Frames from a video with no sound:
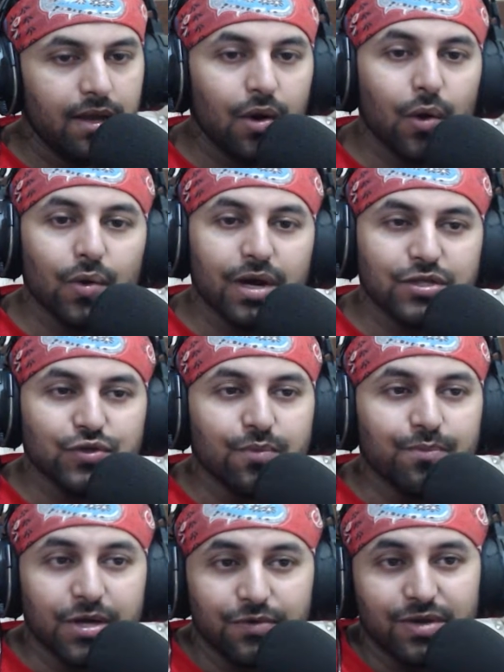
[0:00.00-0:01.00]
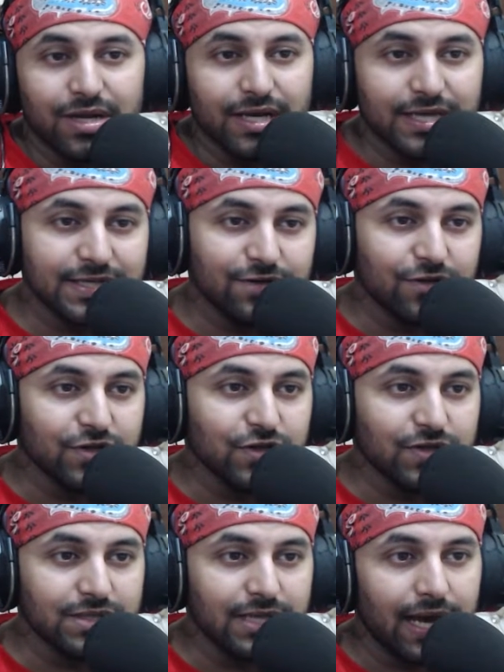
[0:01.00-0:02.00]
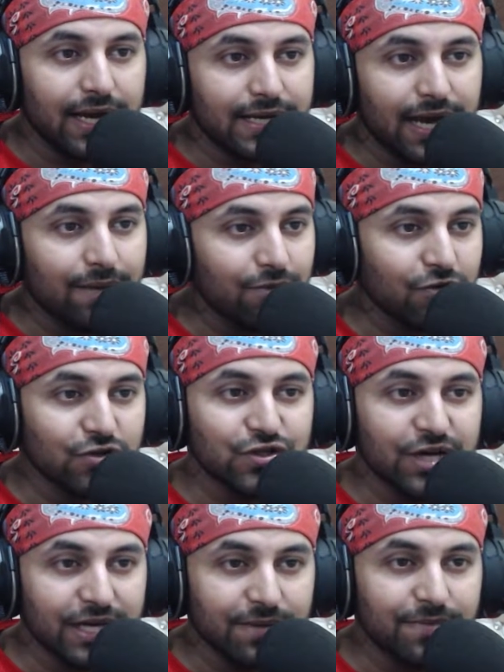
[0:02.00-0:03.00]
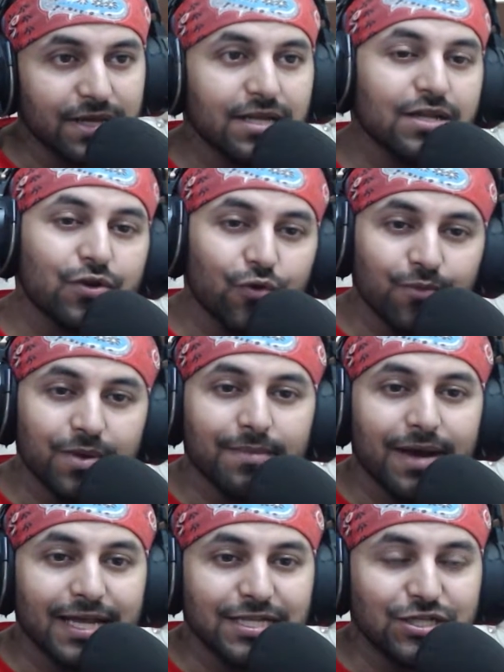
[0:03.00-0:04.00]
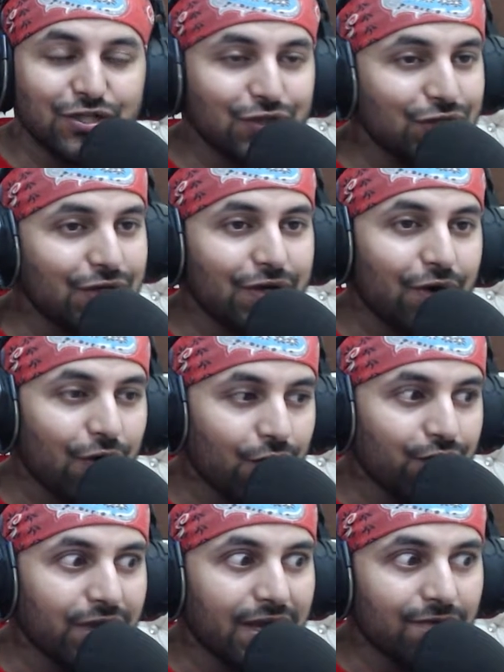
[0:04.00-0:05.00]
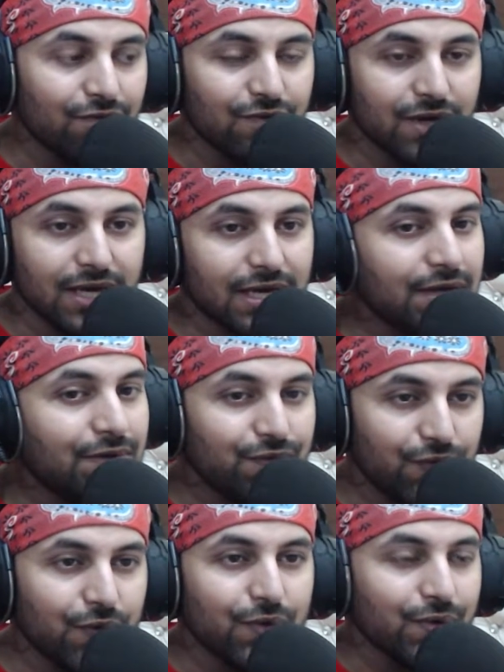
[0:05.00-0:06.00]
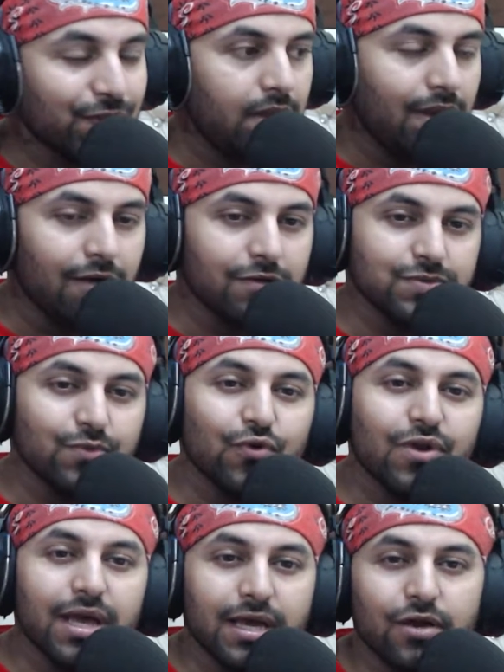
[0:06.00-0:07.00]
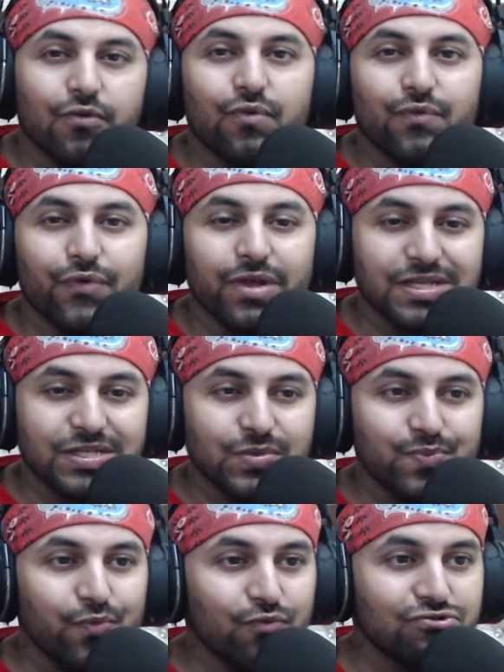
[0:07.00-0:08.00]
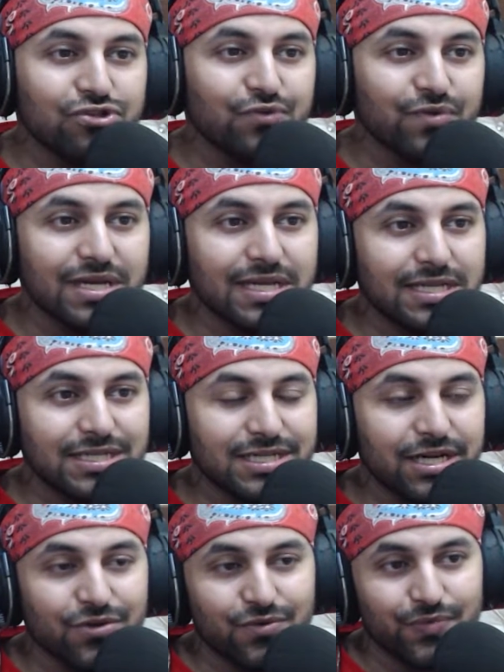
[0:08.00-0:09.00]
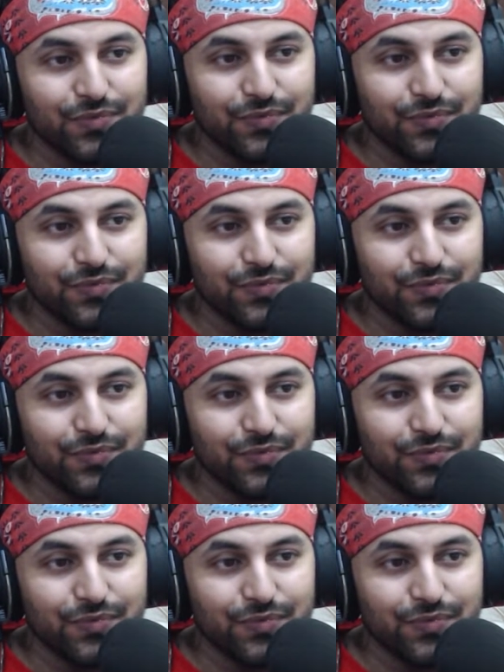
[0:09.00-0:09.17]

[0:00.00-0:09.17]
Alright, so big win against Rangers at Ibrox Stadium in Group A match of game week 4. It was more like a confidence booster win instead of